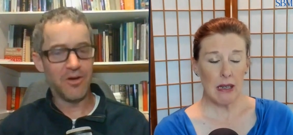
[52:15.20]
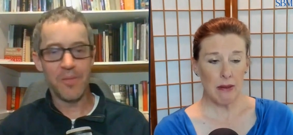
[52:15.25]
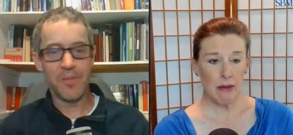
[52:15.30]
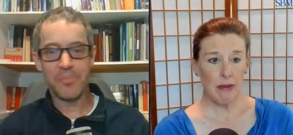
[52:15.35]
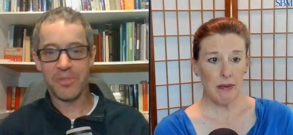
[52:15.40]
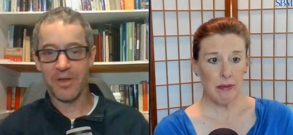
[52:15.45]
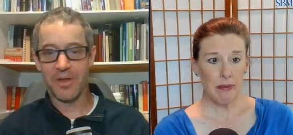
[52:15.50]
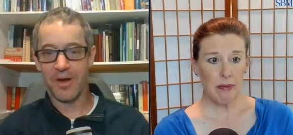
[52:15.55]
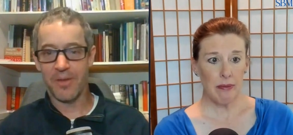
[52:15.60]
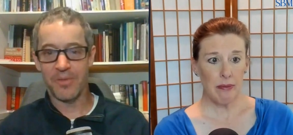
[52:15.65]

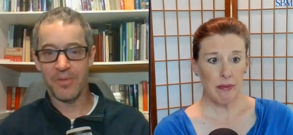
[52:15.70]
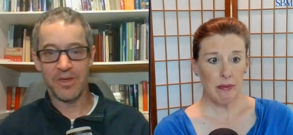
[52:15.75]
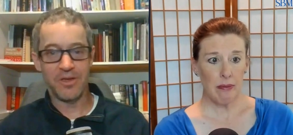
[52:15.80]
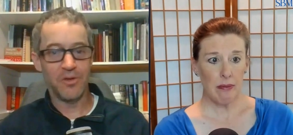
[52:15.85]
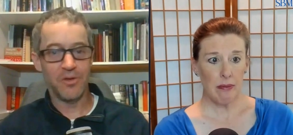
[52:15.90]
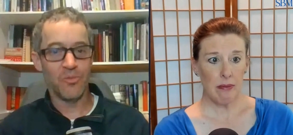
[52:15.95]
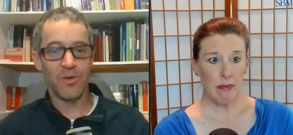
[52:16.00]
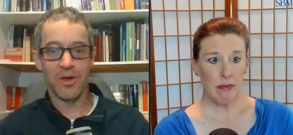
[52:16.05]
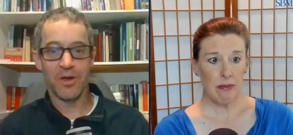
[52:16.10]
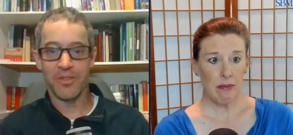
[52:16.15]
Speaker 1: there. I mean, you're
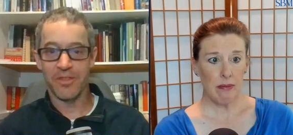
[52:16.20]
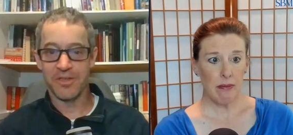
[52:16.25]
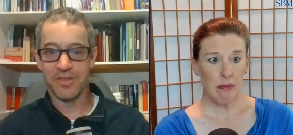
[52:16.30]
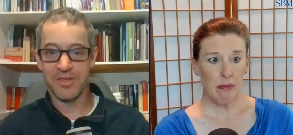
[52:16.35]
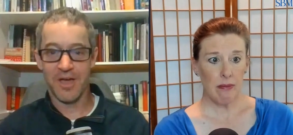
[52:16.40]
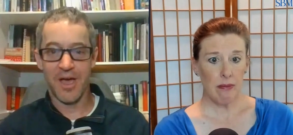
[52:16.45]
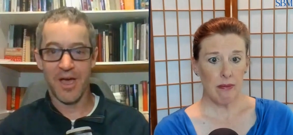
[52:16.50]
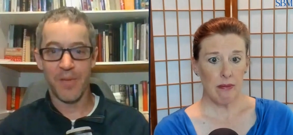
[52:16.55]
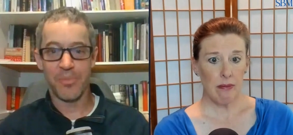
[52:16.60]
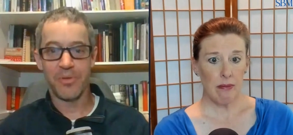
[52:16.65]
one of the
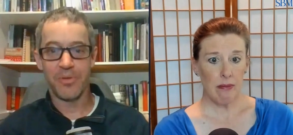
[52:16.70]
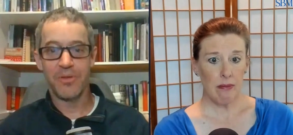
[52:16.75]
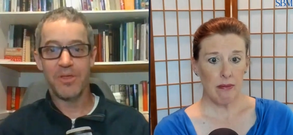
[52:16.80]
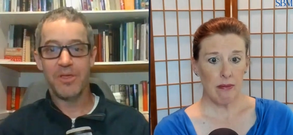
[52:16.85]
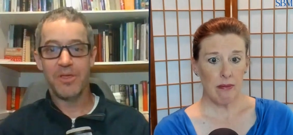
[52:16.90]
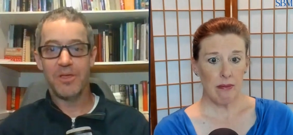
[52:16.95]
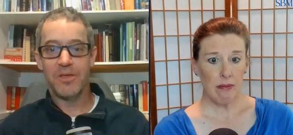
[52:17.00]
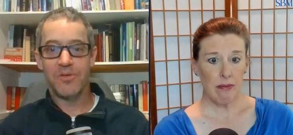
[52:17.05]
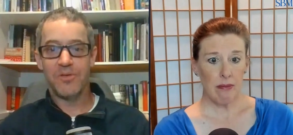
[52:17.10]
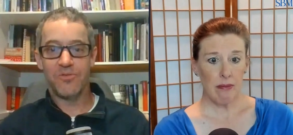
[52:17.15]
top
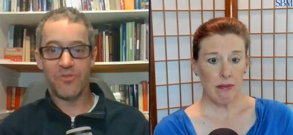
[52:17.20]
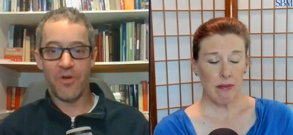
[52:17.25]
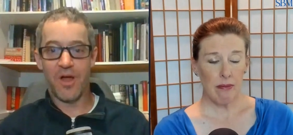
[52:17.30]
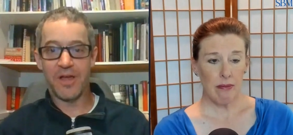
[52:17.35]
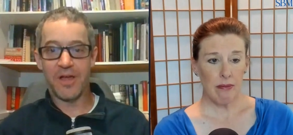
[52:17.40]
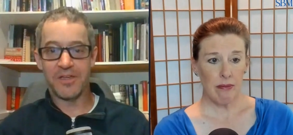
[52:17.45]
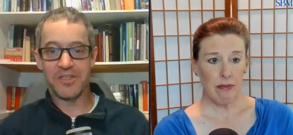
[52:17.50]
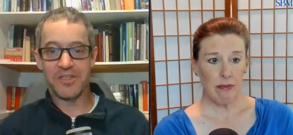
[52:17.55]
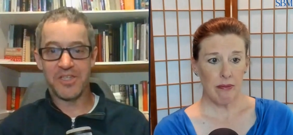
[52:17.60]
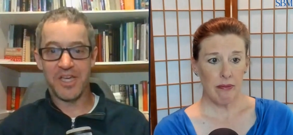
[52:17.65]
fraud
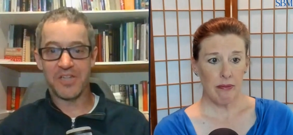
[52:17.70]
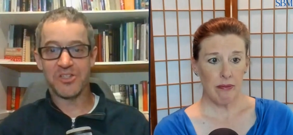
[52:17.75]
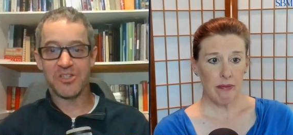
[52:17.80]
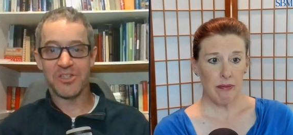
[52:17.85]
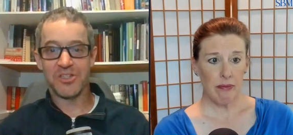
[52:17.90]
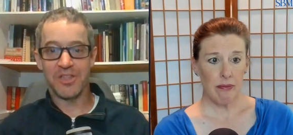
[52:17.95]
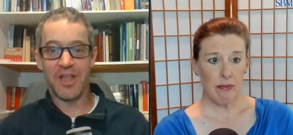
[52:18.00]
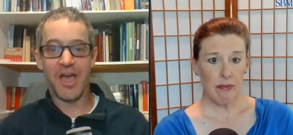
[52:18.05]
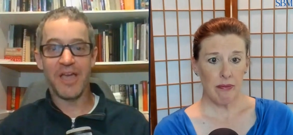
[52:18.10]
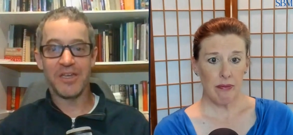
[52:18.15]
detection,
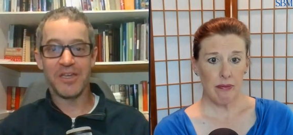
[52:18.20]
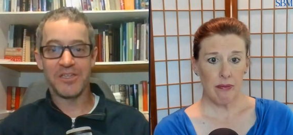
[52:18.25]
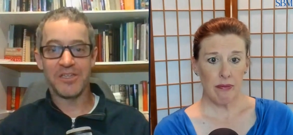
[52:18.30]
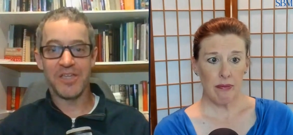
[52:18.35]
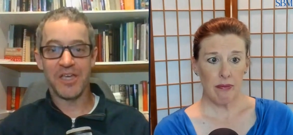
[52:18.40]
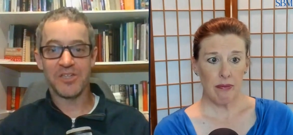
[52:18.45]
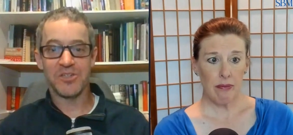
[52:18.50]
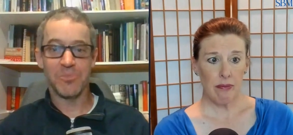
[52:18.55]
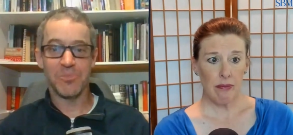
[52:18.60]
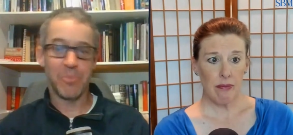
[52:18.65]
lie
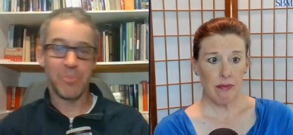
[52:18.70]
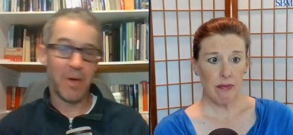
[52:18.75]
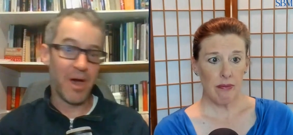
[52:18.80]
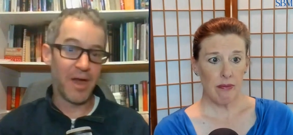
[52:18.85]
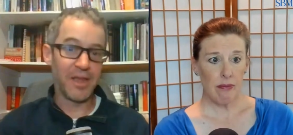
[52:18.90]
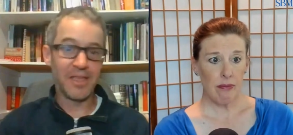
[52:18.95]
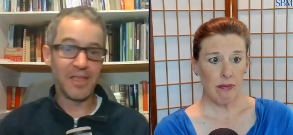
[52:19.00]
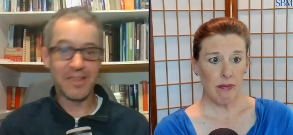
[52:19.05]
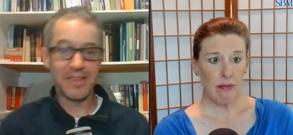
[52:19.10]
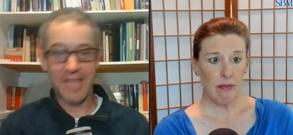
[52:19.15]
detection,
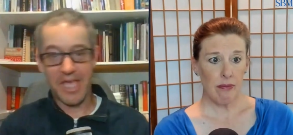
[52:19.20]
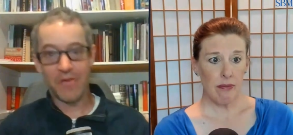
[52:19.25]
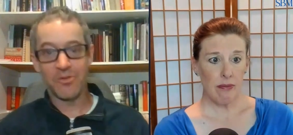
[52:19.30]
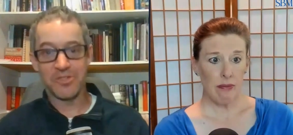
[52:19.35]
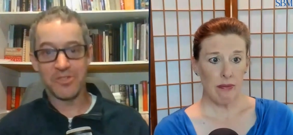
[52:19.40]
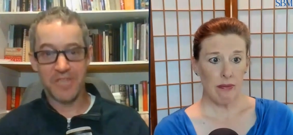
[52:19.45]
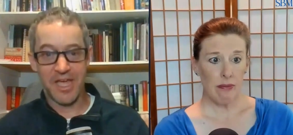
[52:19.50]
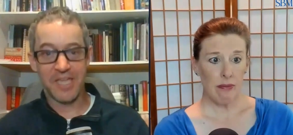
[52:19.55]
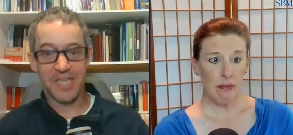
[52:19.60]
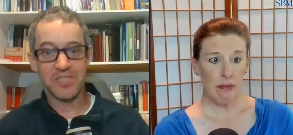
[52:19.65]
body language
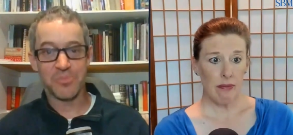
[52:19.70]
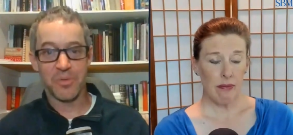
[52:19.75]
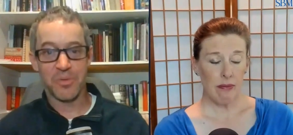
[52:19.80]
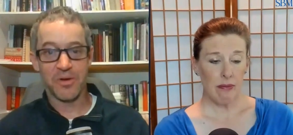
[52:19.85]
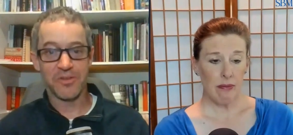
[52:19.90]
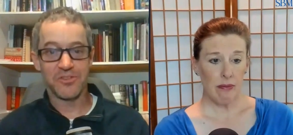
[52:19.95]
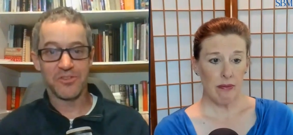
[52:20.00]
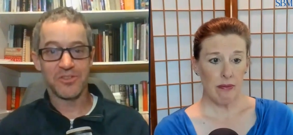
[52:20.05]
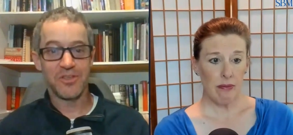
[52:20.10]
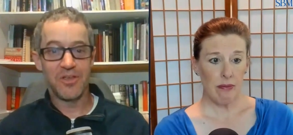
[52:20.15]

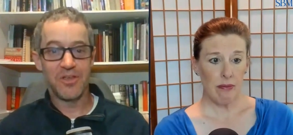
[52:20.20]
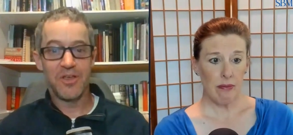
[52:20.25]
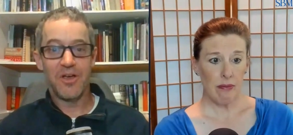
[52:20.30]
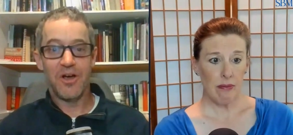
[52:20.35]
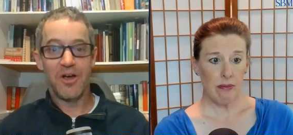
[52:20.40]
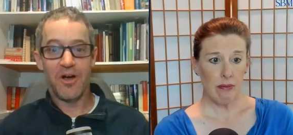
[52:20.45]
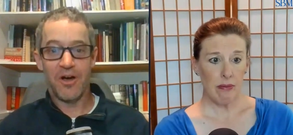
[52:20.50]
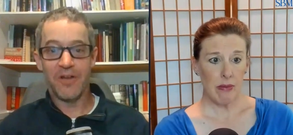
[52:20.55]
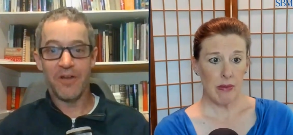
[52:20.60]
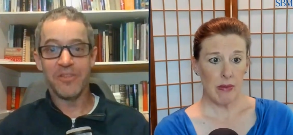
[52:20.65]
experts
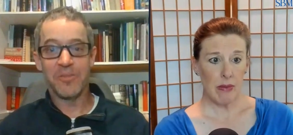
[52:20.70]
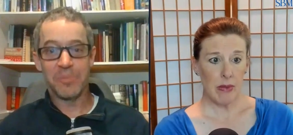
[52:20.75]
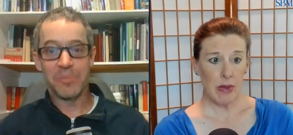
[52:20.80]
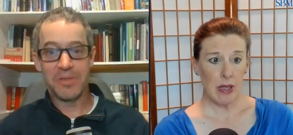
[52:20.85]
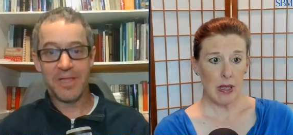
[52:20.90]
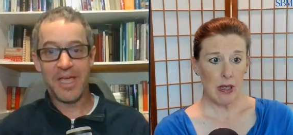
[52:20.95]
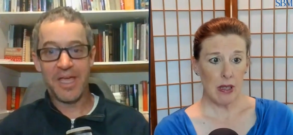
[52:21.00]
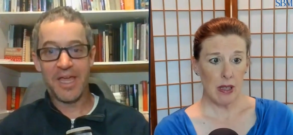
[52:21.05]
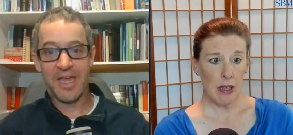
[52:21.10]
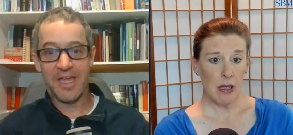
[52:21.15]
on the
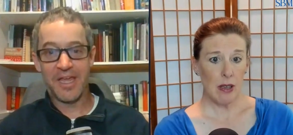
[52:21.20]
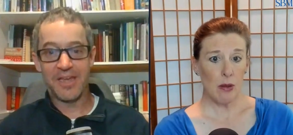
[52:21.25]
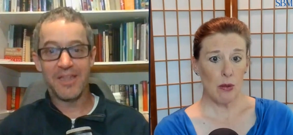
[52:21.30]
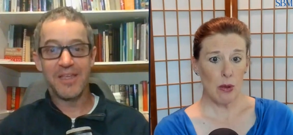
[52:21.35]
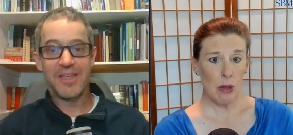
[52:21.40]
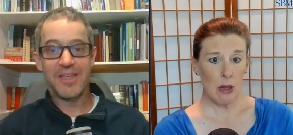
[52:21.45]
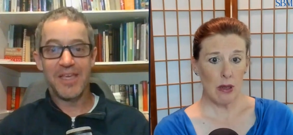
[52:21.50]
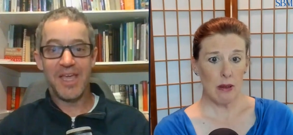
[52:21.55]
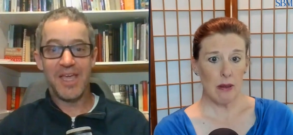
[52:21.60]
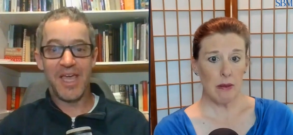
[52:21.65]
planet.
Speaker 2: In the
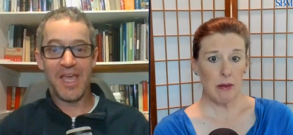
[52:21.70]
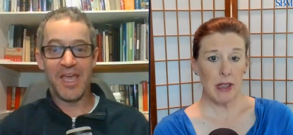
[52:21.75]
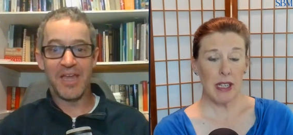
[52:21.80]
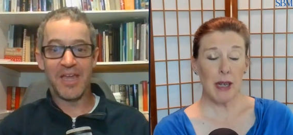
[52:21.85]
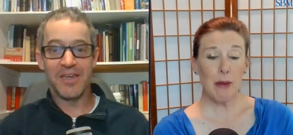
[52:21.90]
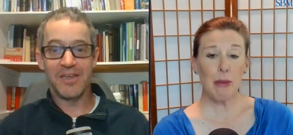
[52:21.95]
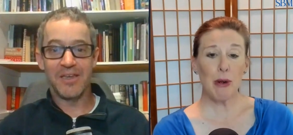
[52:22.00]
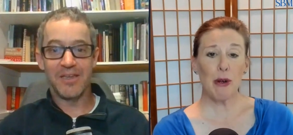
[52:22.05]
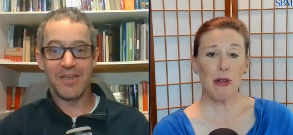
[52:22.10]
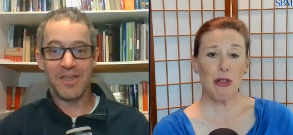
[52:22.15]
world. And
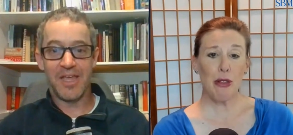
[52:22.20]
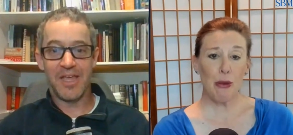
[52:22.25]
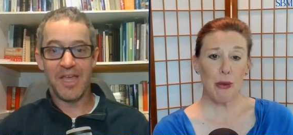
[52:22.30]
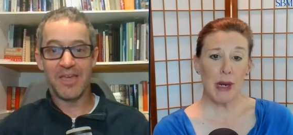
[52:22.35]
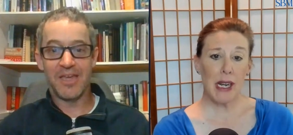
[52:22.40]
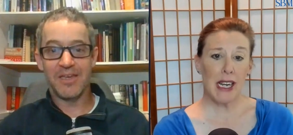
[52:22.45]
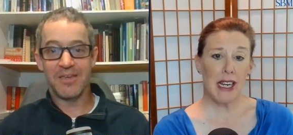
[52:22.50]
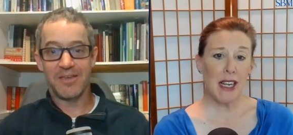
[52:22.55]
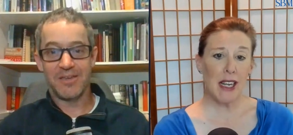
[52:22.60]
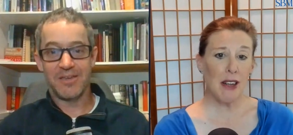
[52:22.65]
#3,
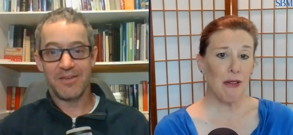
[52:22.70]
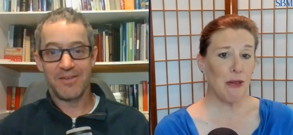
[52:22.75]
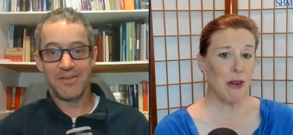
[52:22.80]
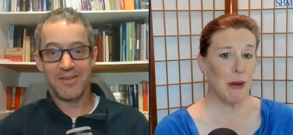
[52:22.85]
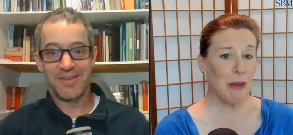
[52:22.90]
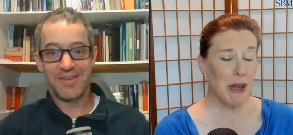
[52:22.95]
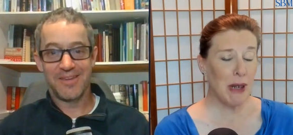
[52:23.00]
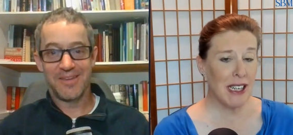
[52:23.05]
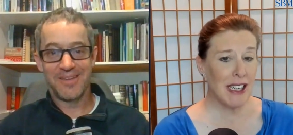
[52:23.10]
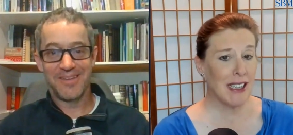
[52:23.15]
if
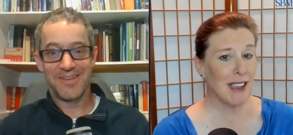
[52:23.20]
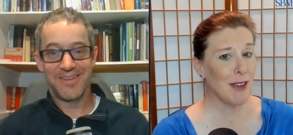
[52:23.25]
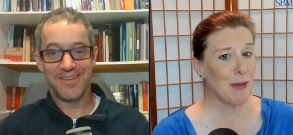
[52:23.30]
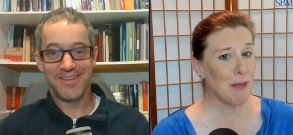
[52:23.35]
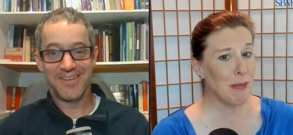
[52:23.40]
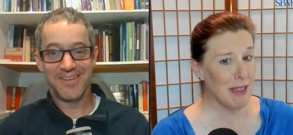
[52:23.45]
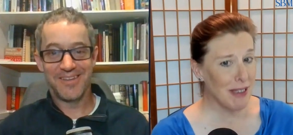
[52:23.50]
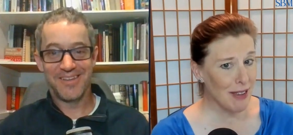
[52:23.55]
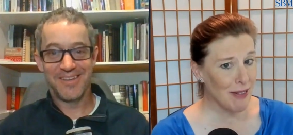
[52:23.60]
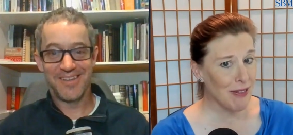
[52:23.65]
we want to get
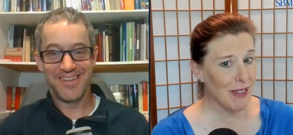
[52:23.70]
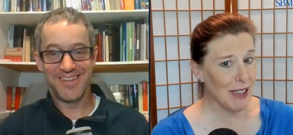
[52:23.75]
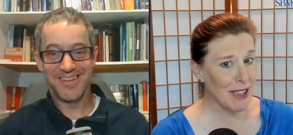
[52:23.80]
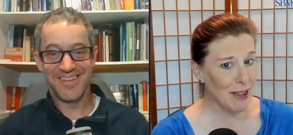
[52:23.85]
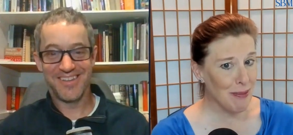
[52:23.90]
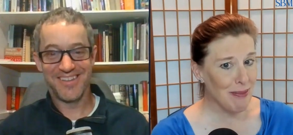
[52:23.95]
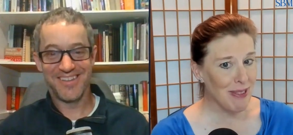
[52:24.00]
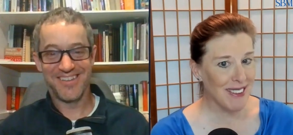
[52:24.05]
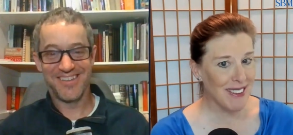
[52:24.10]
specific.